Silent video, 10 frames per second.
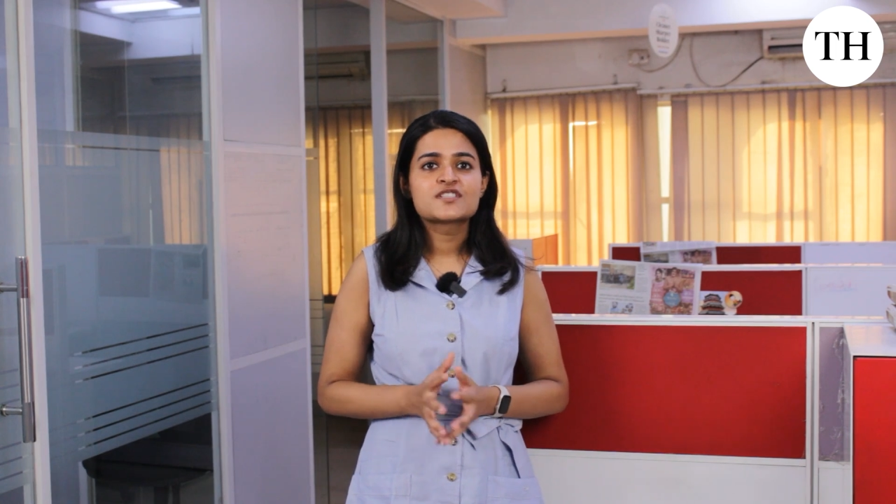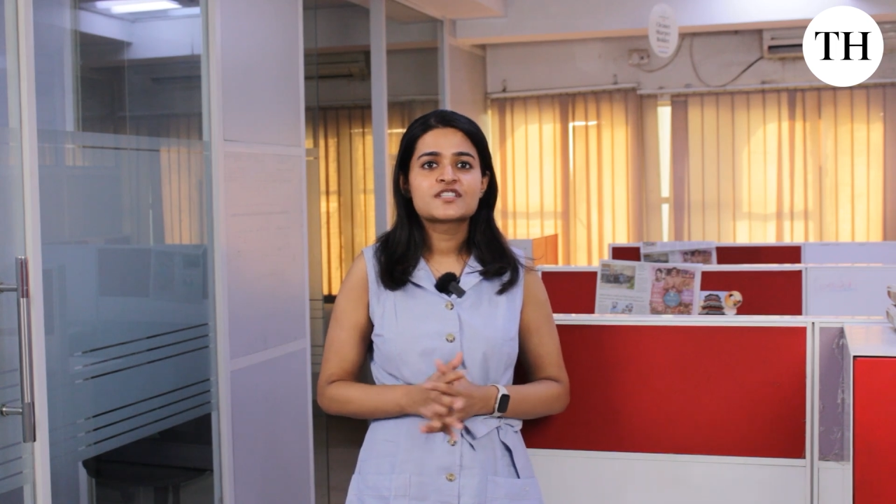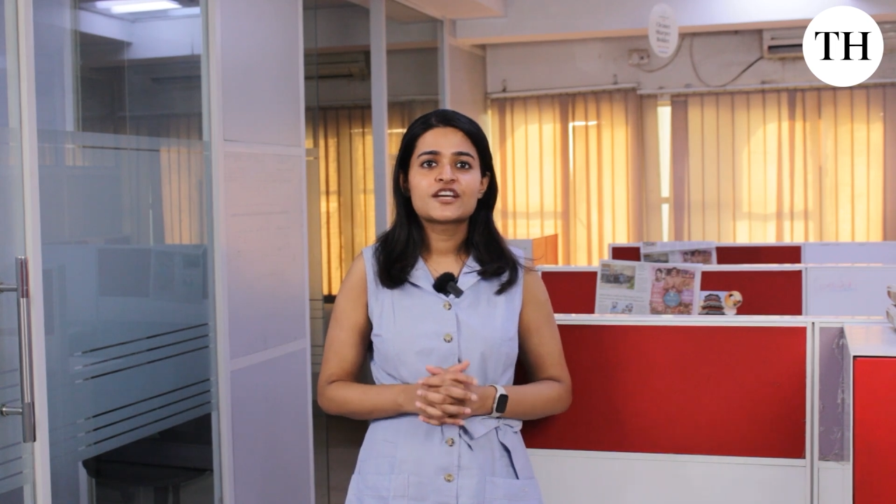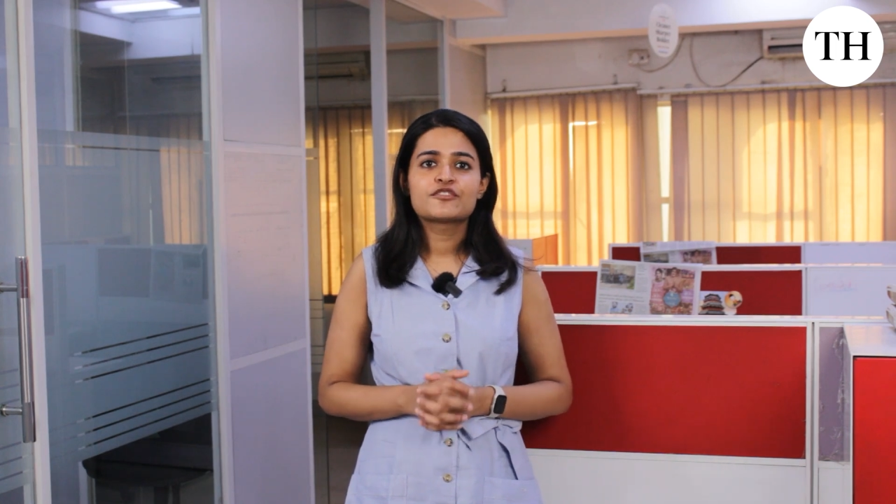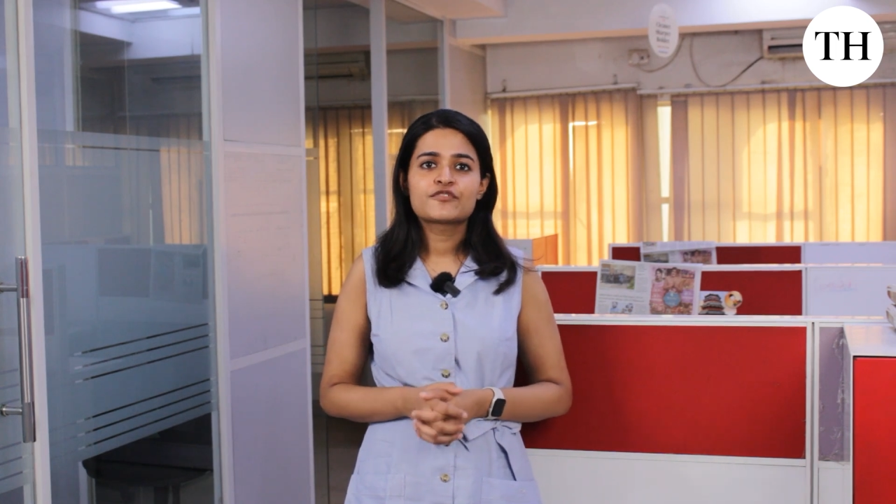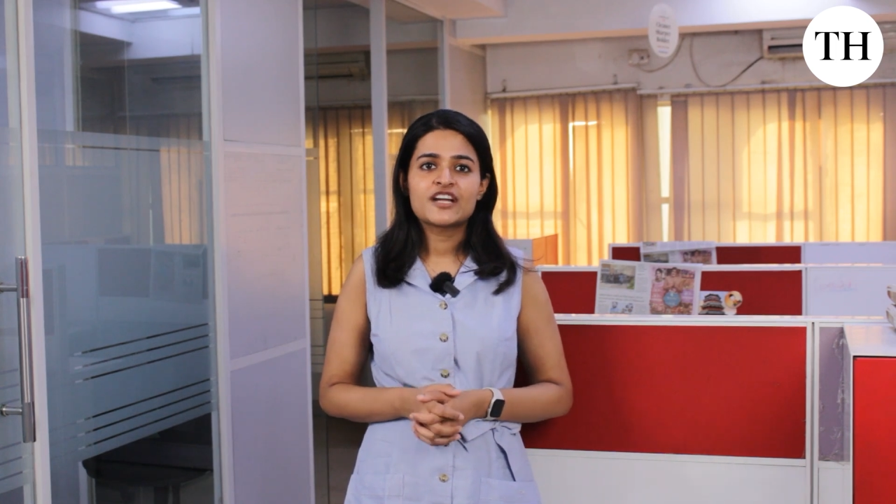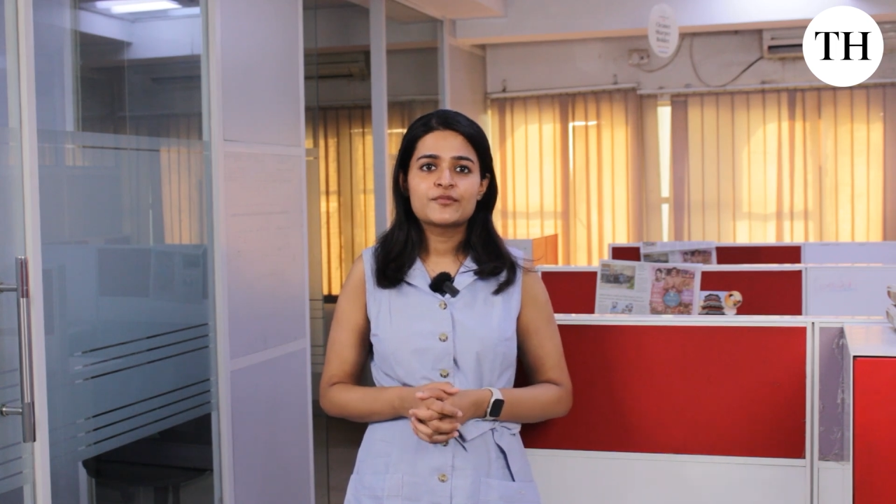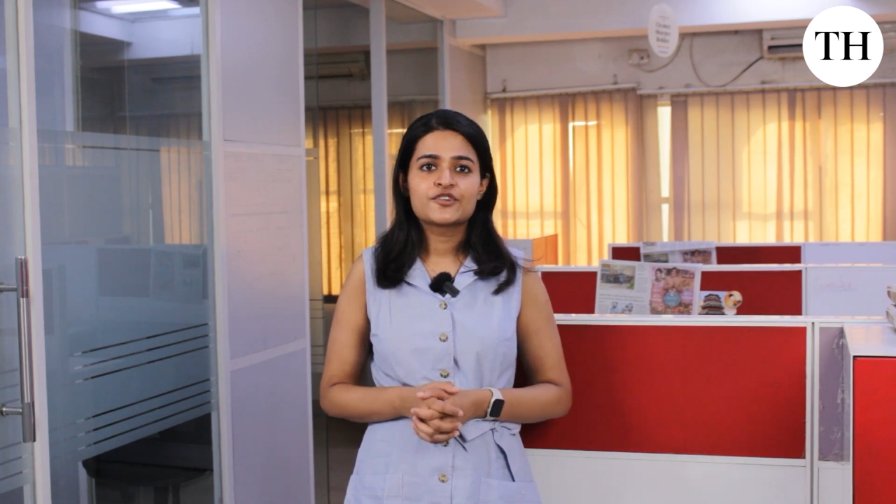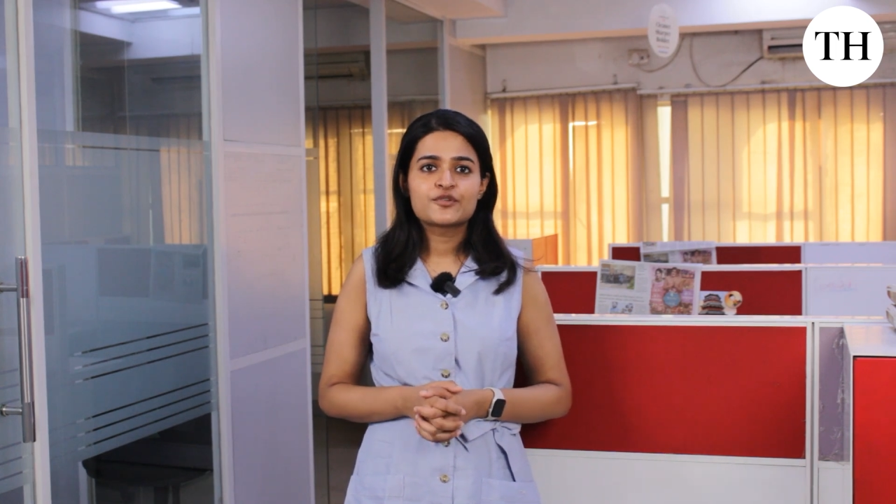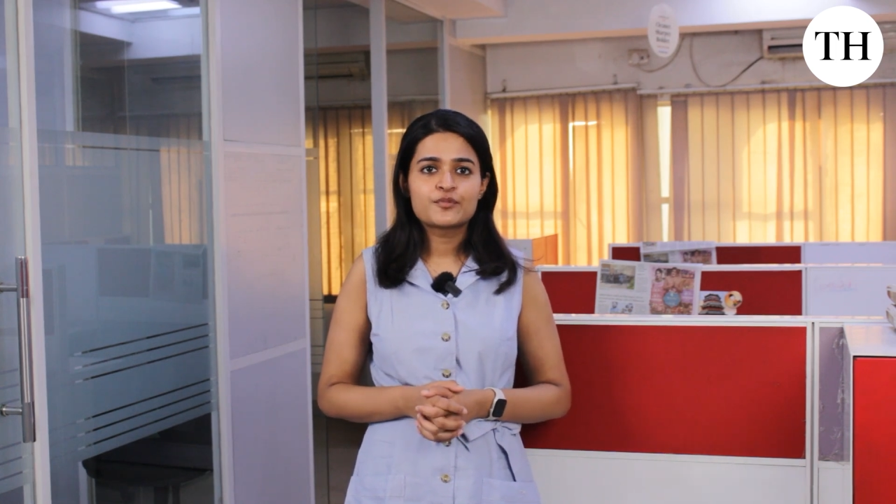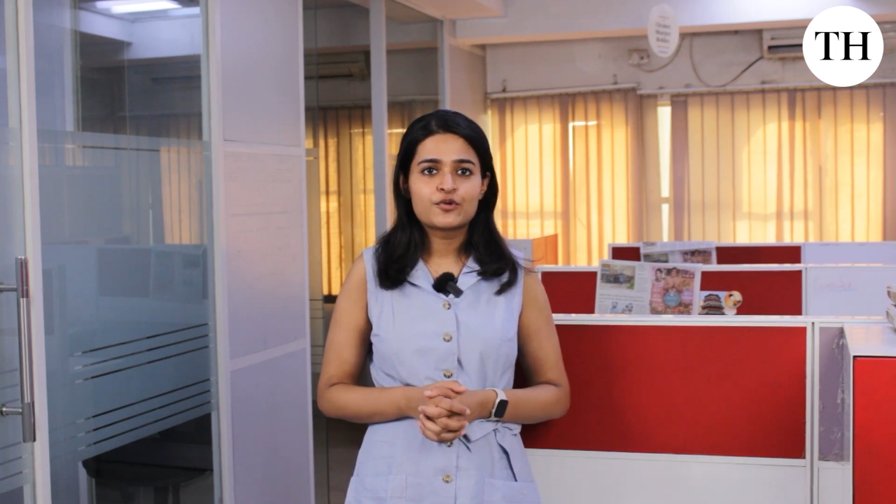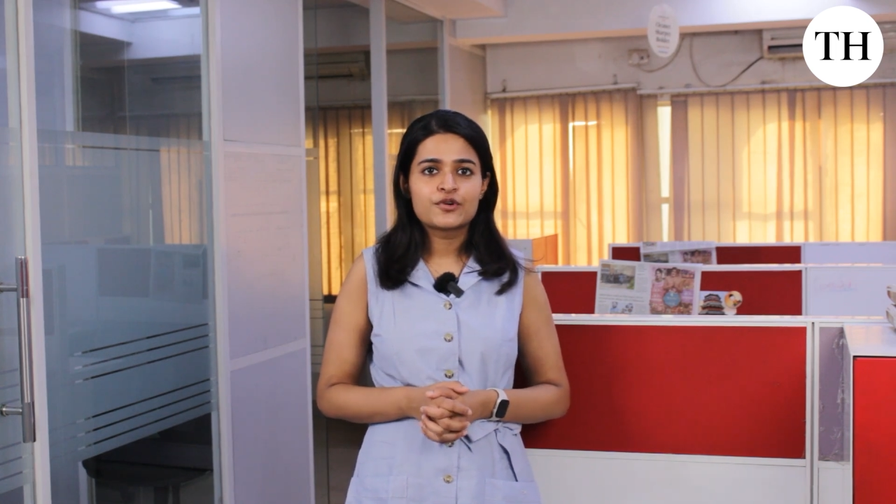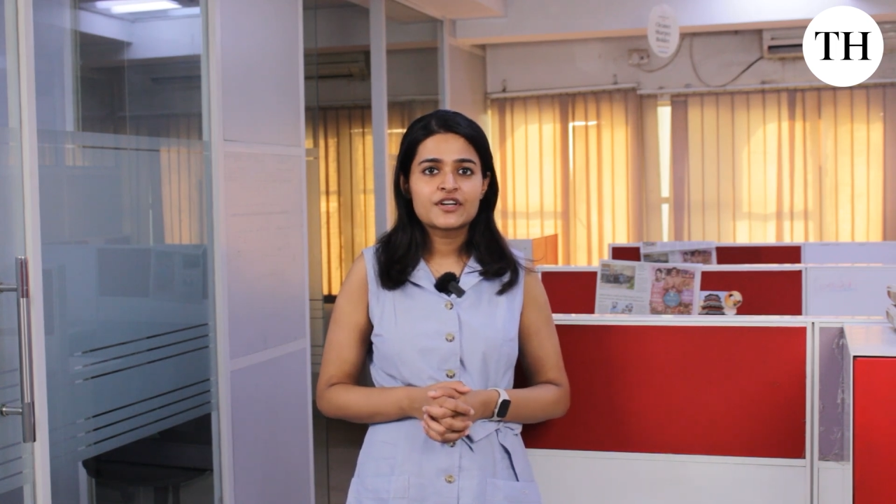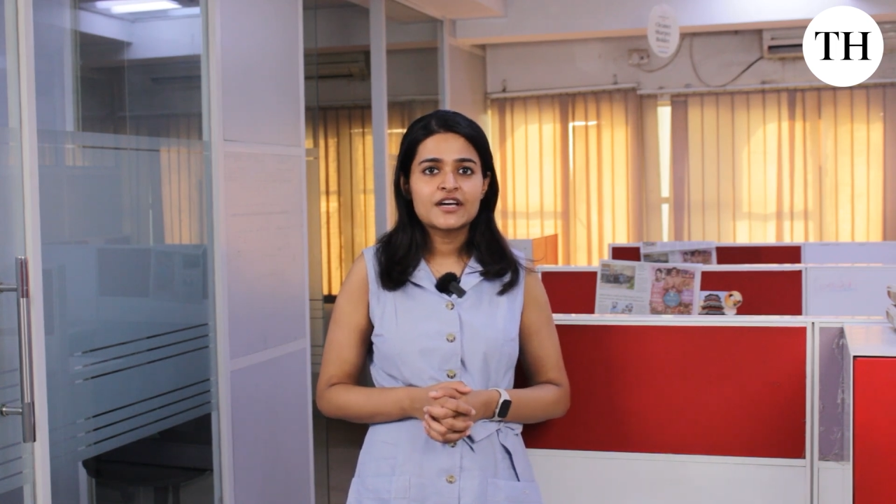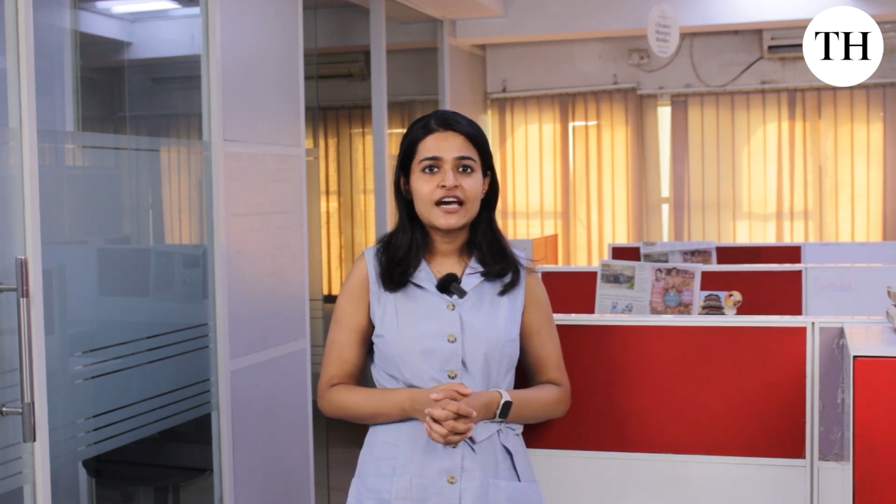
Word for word: State of Climate Report